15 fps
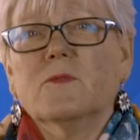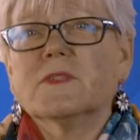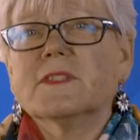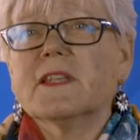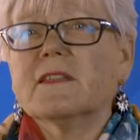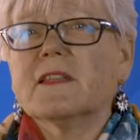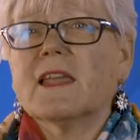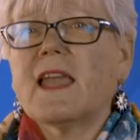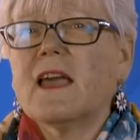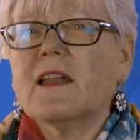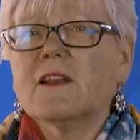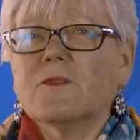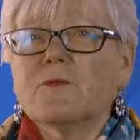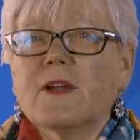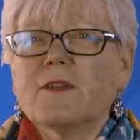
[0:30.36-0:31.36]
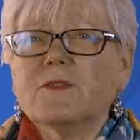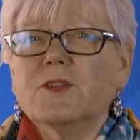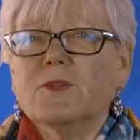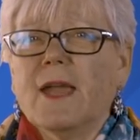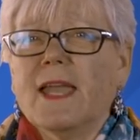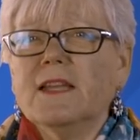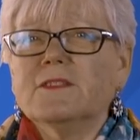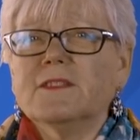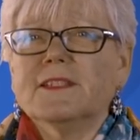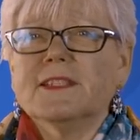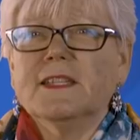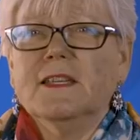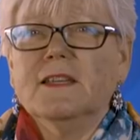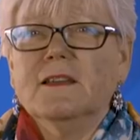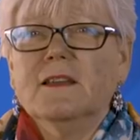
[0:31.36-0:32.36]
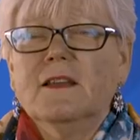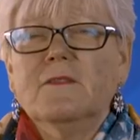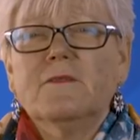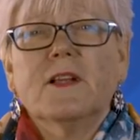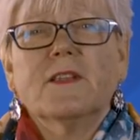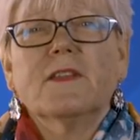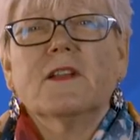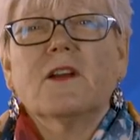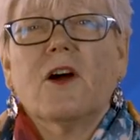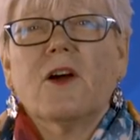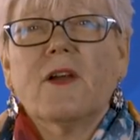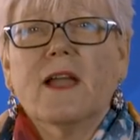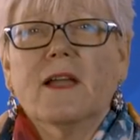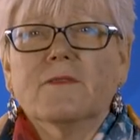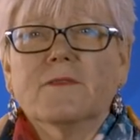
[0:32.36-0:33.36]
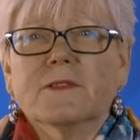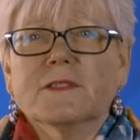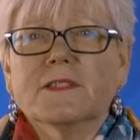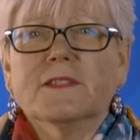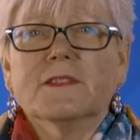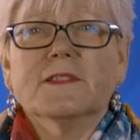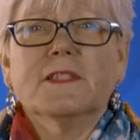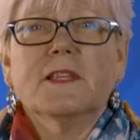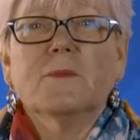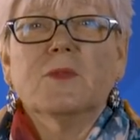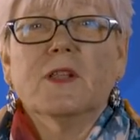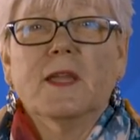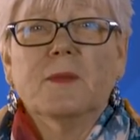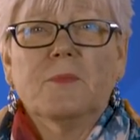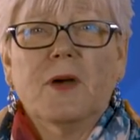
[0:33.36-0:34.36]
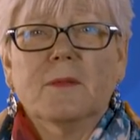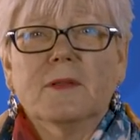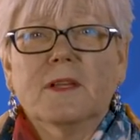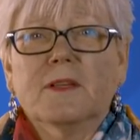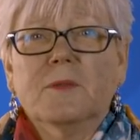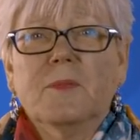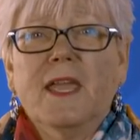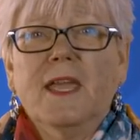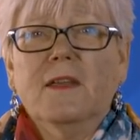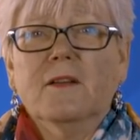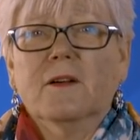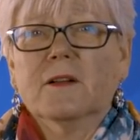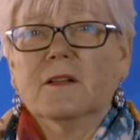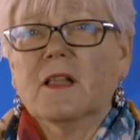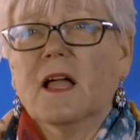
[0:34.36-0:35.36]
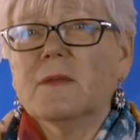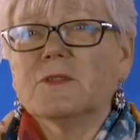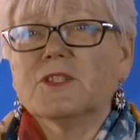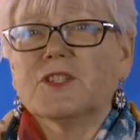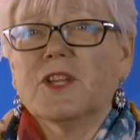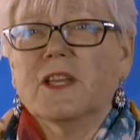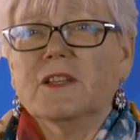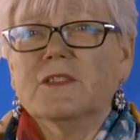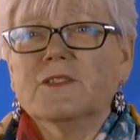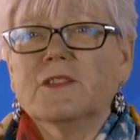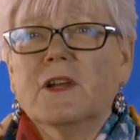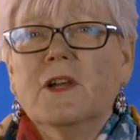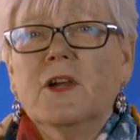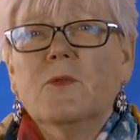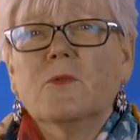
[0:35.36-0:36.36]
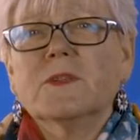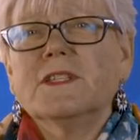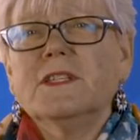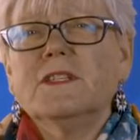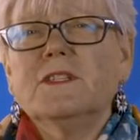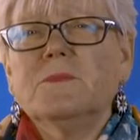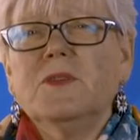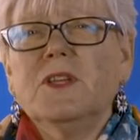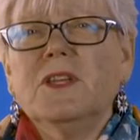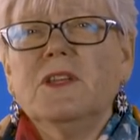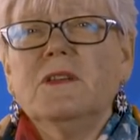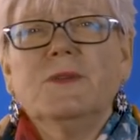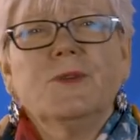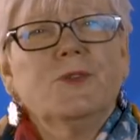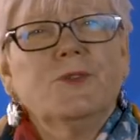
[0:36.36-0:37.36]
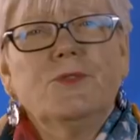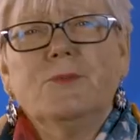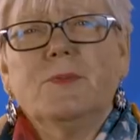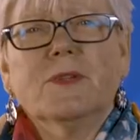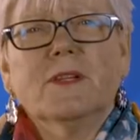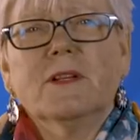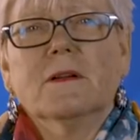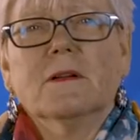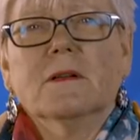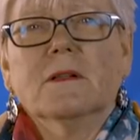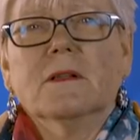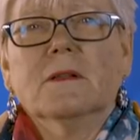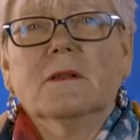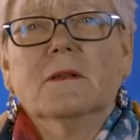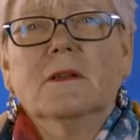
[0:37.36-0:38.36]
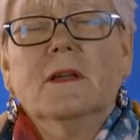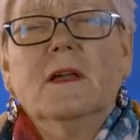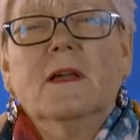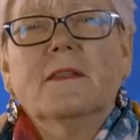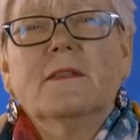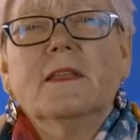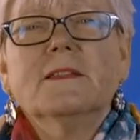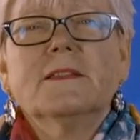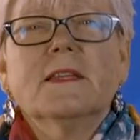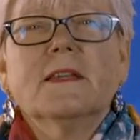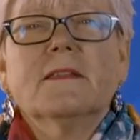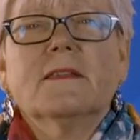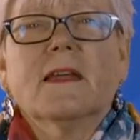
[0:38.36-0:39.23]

was that the Canada Revenue Agency felt that our efforts to stimulate public debate on climate change were seen to be too political. They said